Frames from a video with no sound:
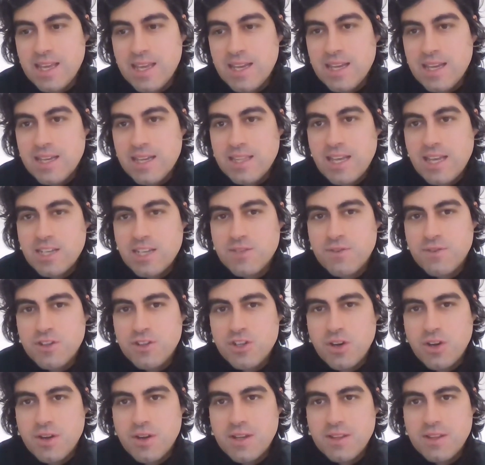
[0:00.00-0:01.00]
Thanks for
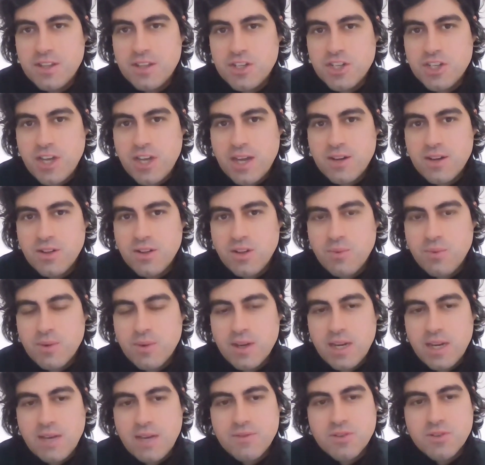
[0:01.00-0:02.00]
joining the channel. We're
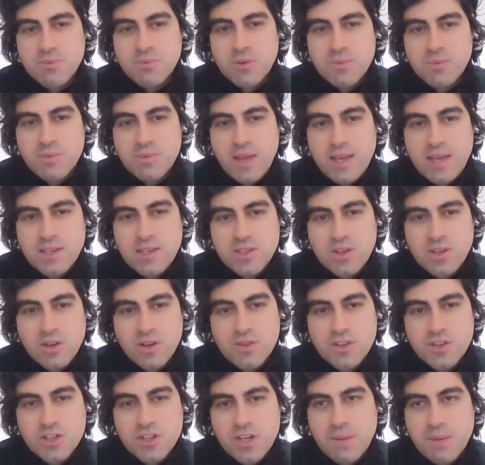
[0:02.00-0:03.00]
going to have some updates
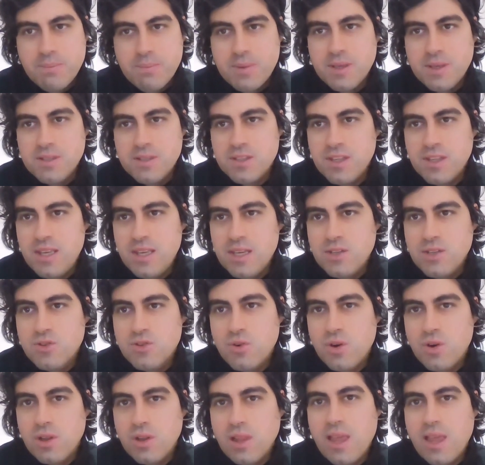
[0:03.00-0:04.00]
on the Champions League
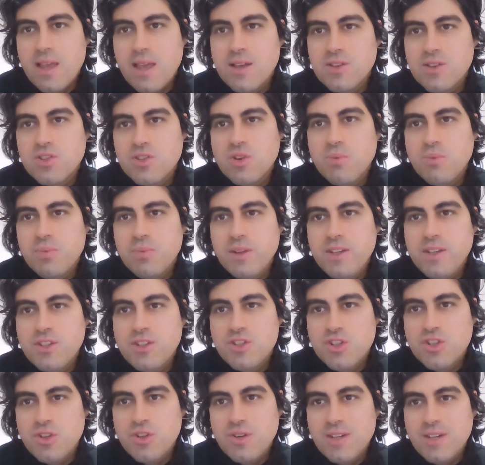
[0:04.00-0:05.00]
draw later, so please
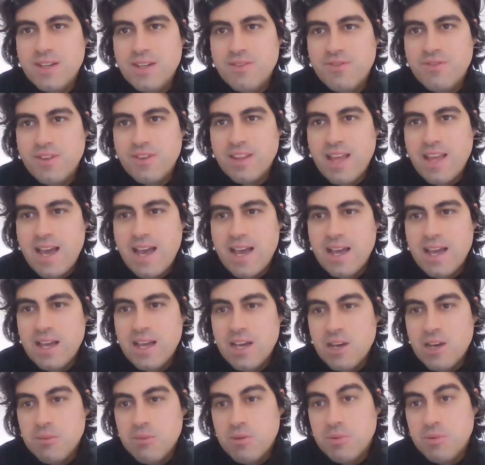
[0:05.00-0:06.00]
tune in for
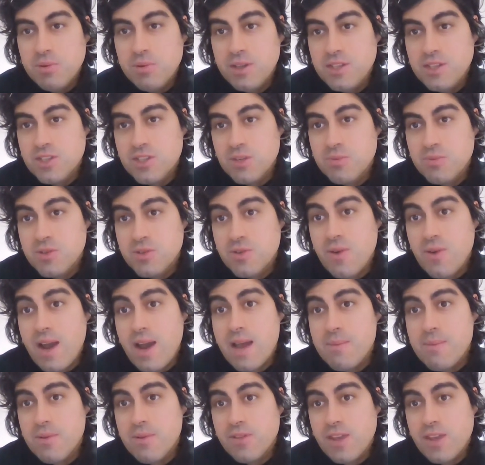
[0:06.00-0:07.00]
that. But please
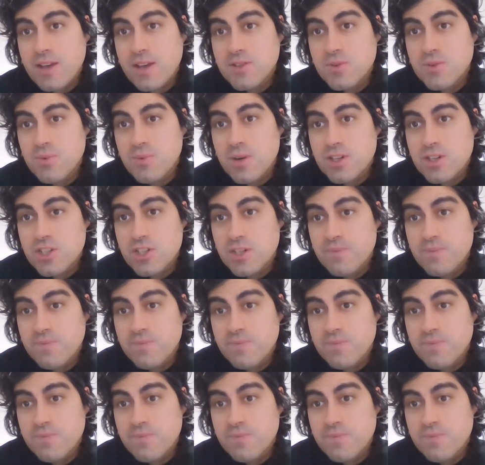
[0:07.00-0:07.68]
subscribe and thanks for watching.